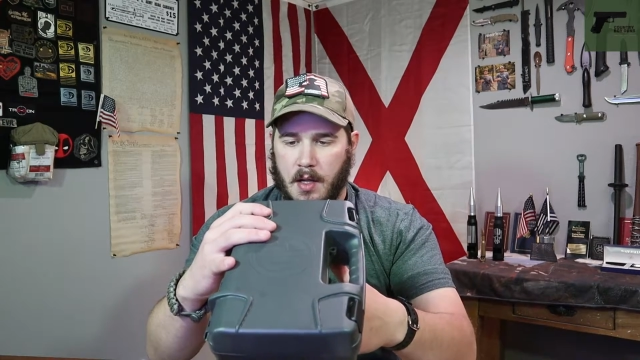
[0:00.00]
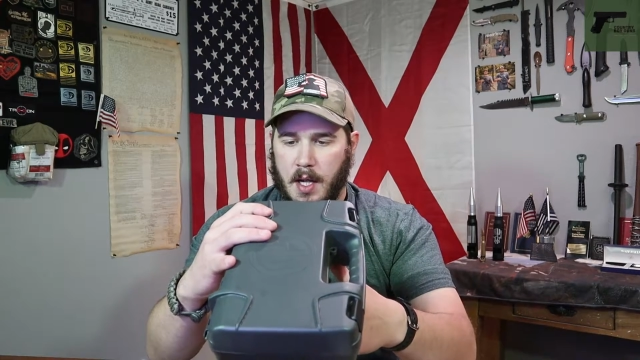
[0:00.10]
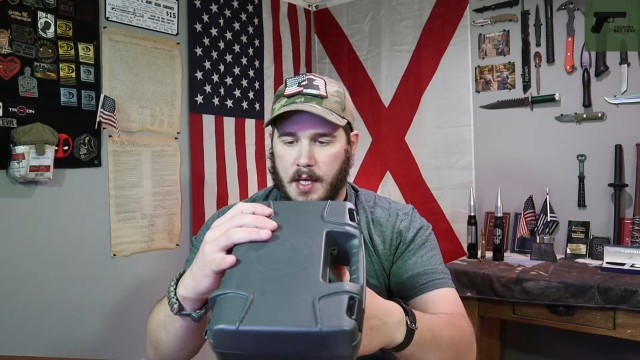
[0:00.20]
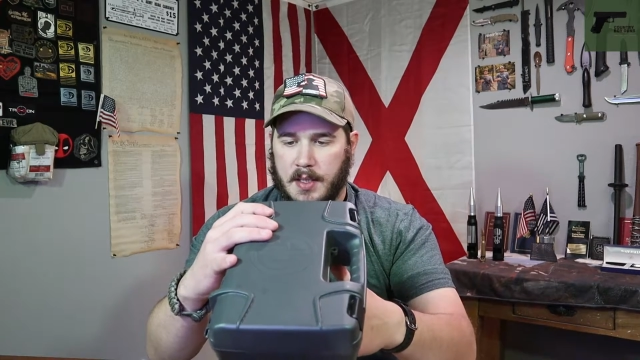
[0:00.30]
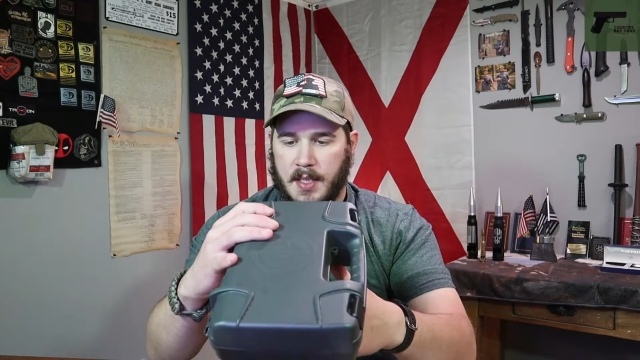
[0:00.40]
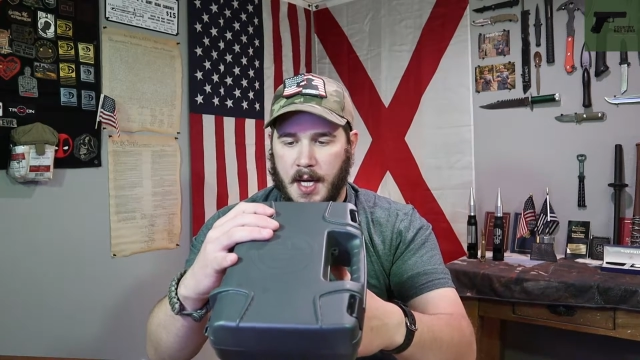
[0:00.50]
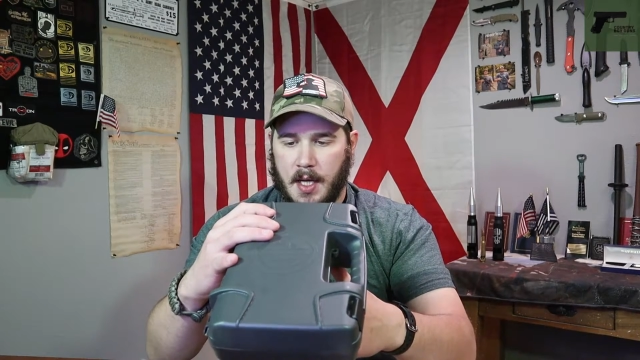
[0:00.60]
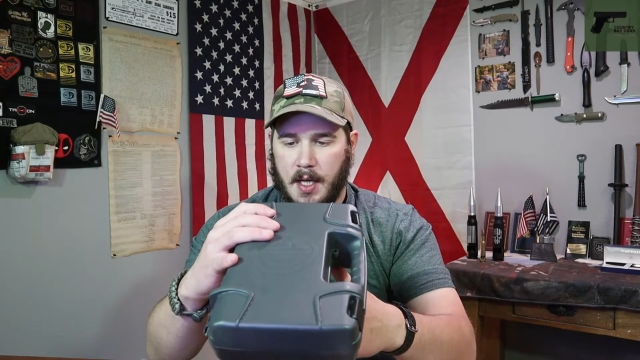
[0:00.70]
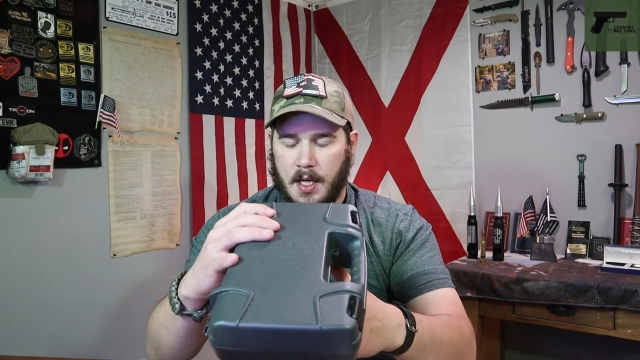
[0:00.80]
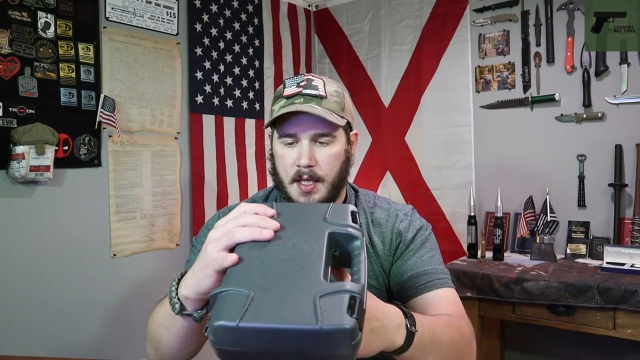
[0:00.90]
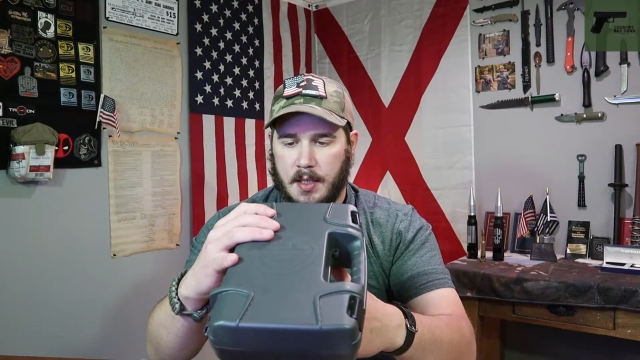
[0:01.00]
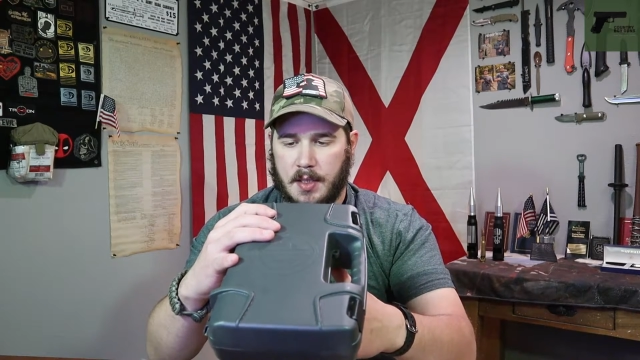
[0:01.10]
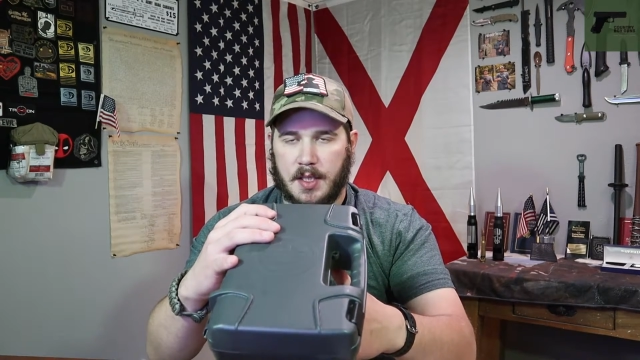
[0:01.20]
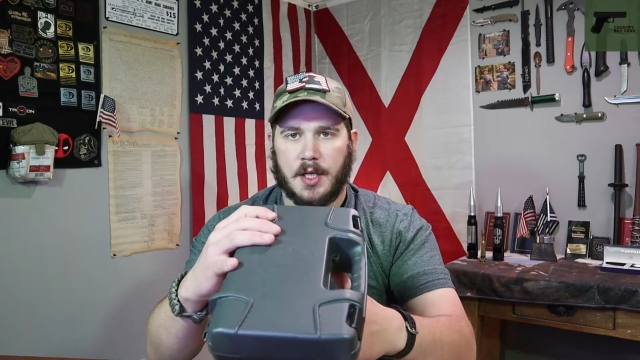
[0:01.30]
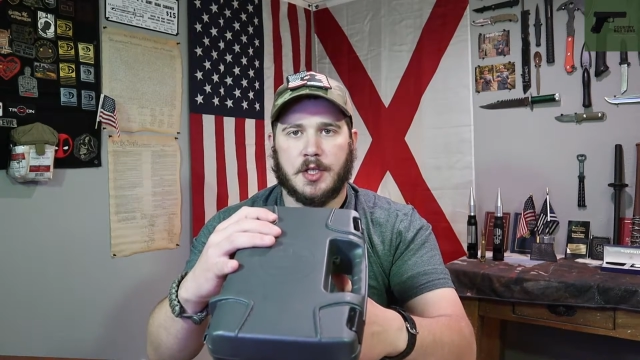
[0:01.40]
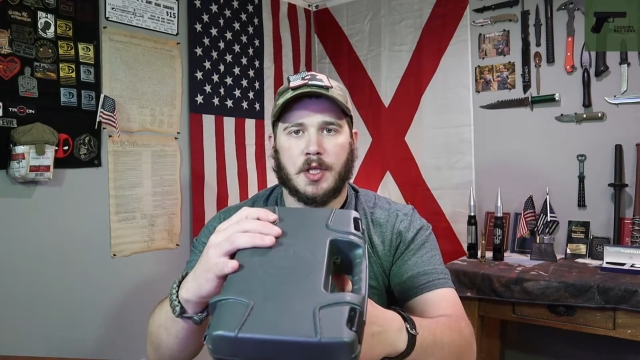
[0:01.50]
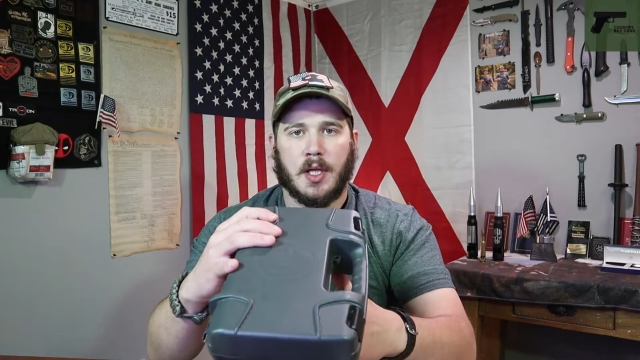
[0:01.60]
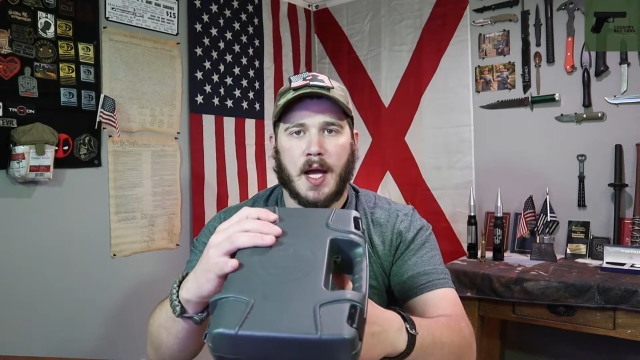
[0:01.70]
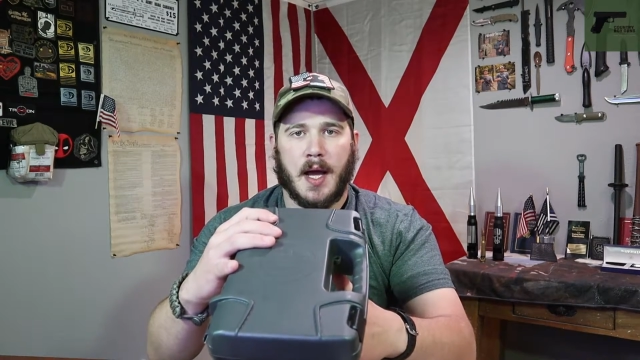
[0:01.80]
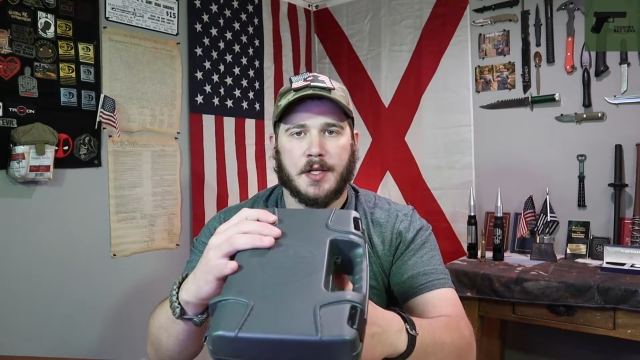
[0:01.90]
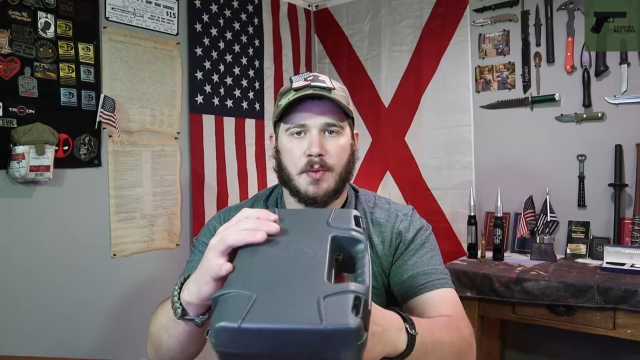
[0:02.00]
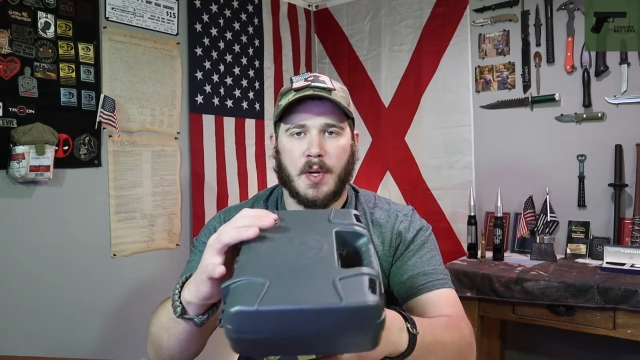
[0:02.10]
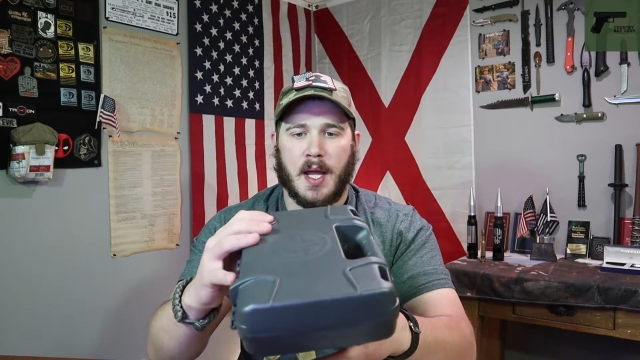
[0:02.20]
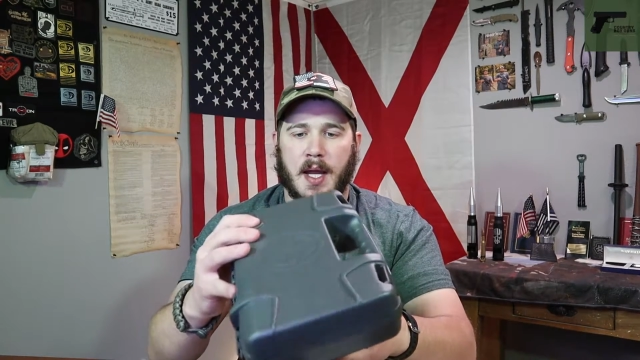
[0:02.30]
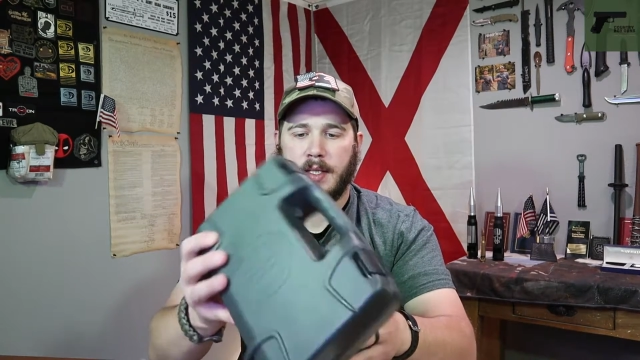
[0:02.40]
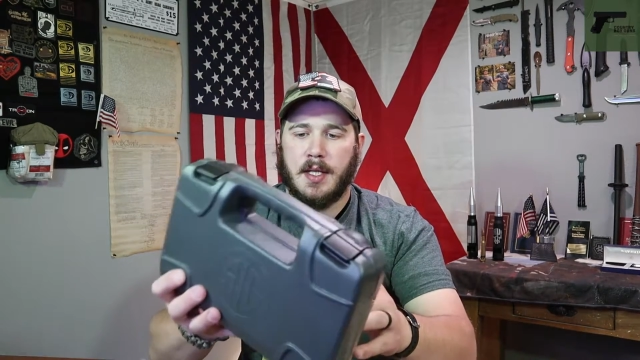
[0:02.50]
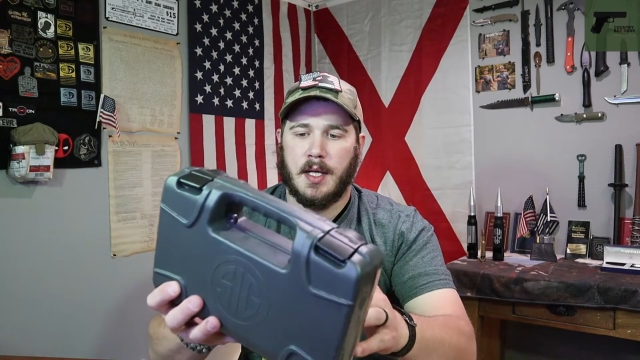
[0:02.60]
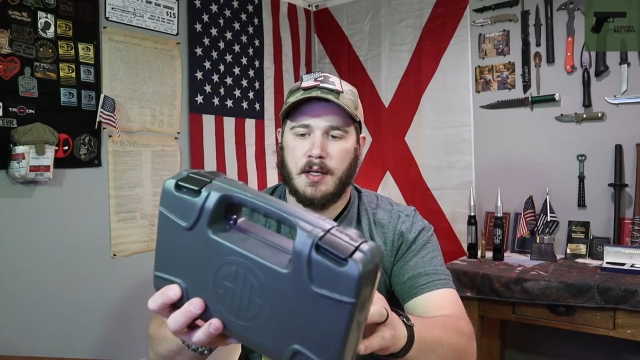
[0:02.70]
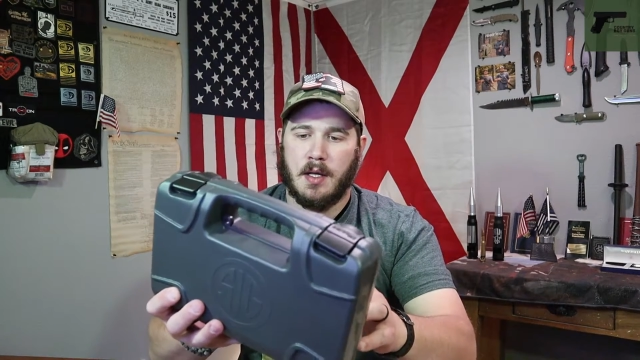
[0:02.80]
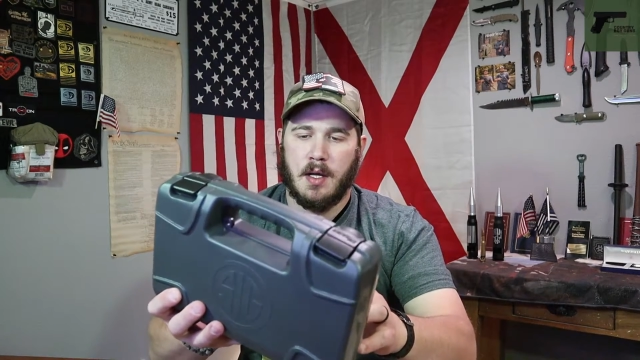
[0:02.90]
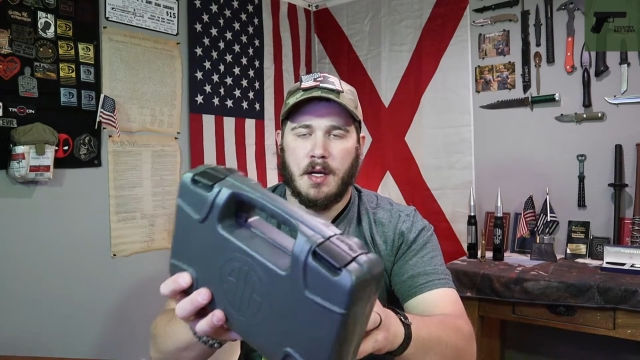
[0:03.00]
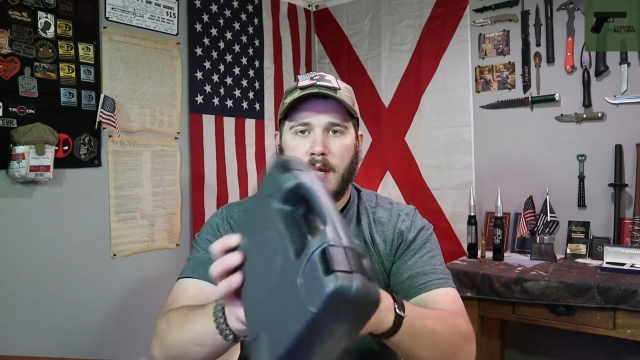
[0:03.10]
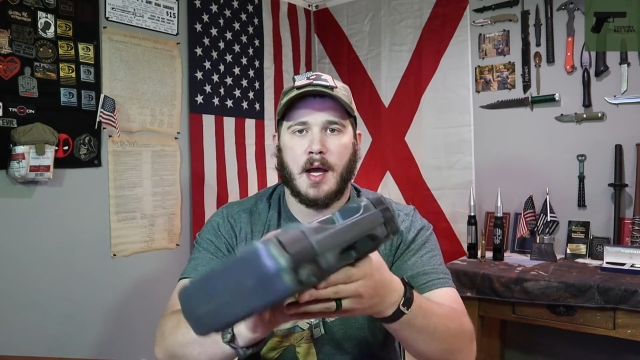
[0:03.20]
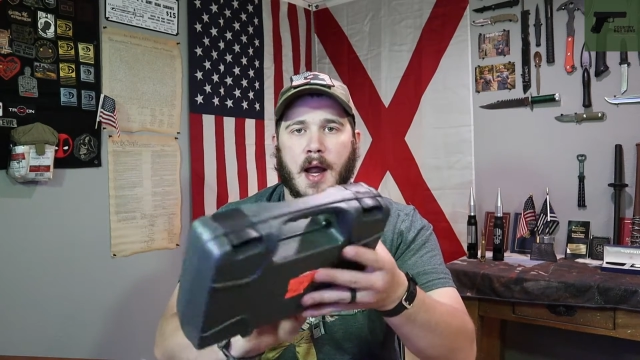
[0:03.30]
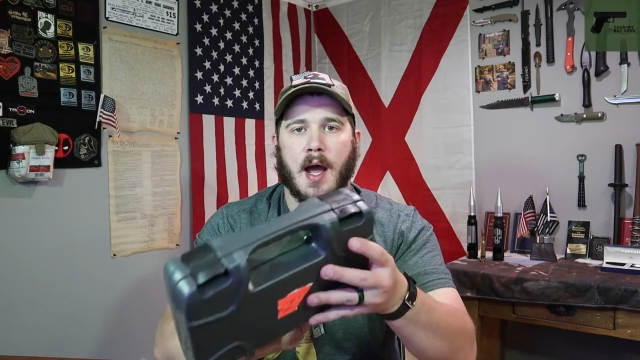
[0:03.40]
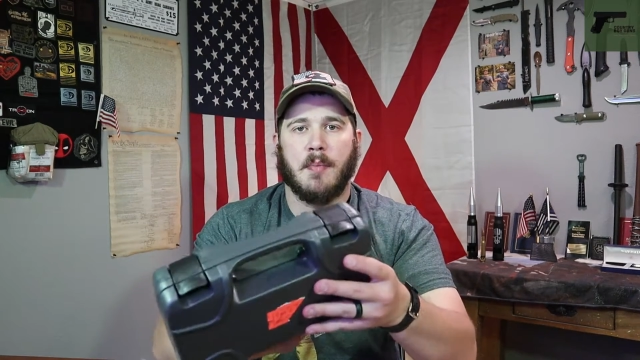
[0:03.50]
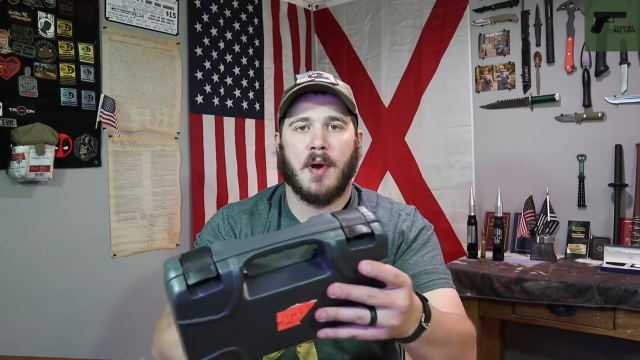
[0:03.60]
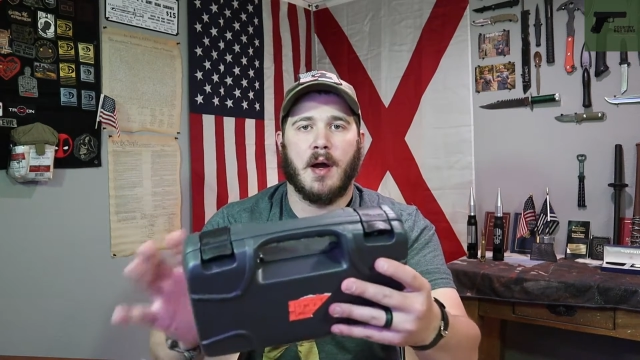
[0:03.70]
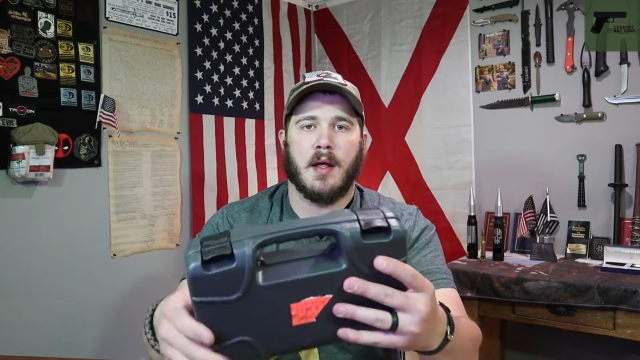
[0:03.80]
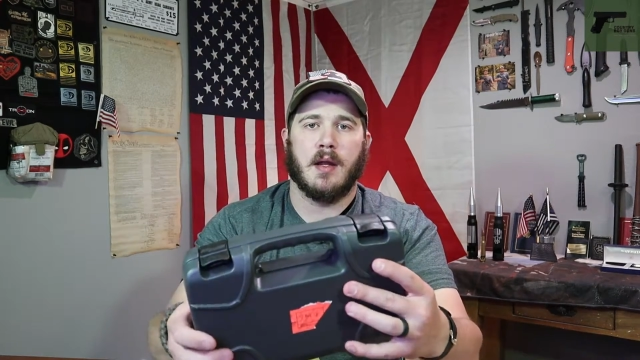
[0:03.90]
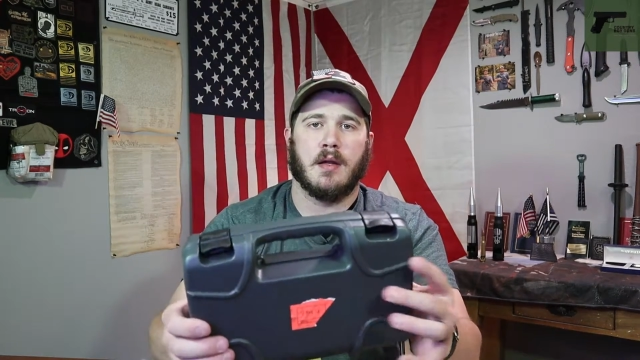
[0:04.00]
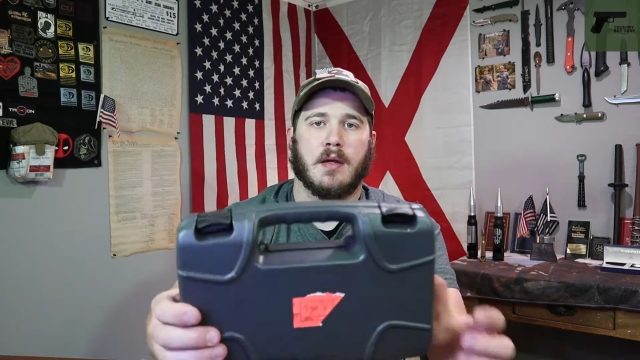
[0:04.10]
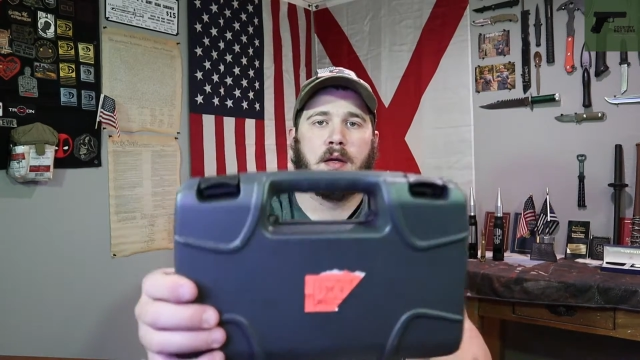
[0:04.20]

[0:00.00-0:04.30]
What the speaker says: and it's dated 6 July 2018, and I bought it